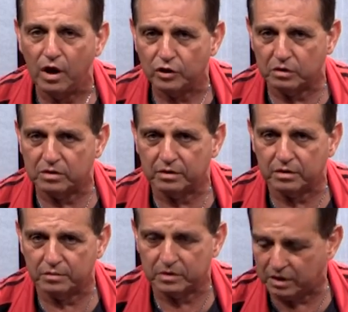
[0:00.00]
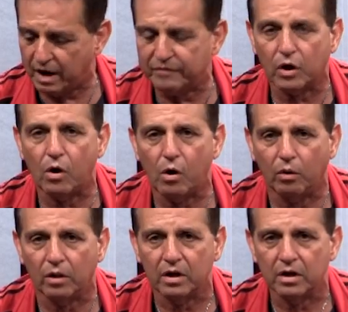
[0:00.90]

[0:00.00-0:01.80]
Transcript: to cover the hole.